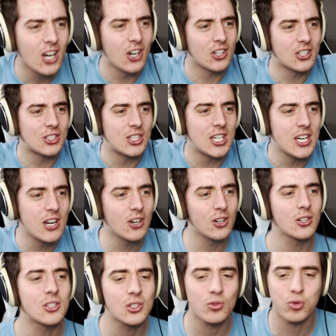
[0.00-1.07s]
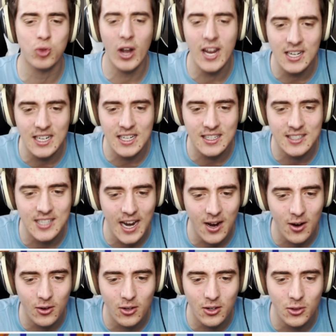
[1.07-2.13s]
Her tears raining
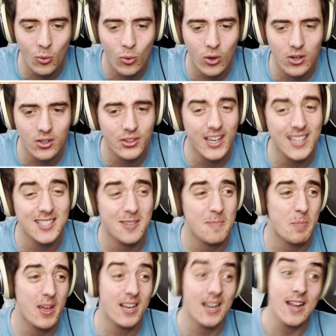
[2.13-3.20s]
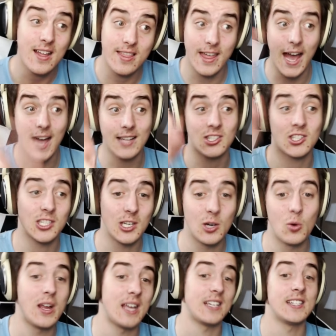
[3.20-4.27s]
down on the world? That's a bit, that's
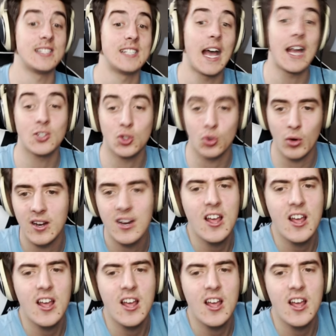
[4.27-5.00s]
too exaggerate.